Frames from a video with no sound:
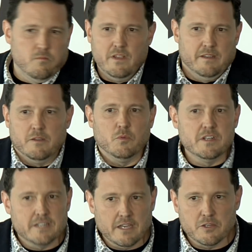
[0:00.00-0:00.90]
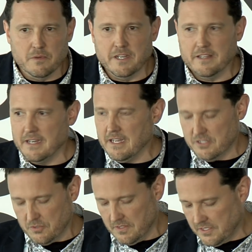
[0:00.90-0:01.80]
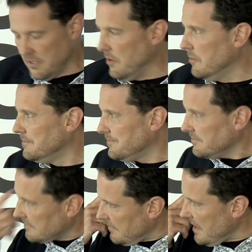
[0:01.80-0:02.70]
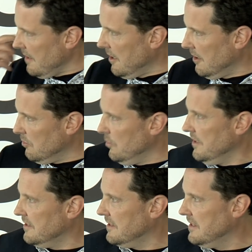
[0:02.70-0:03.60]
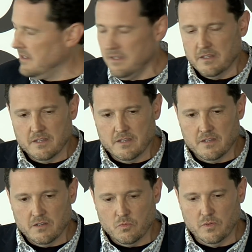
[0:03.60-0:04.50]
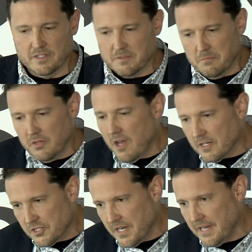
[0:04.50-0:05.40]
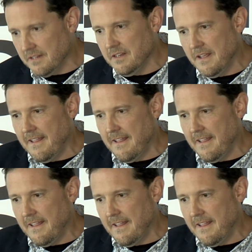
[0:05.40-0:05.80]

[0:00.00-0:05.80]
it wouldn't tell you anything extra. So with blockchain,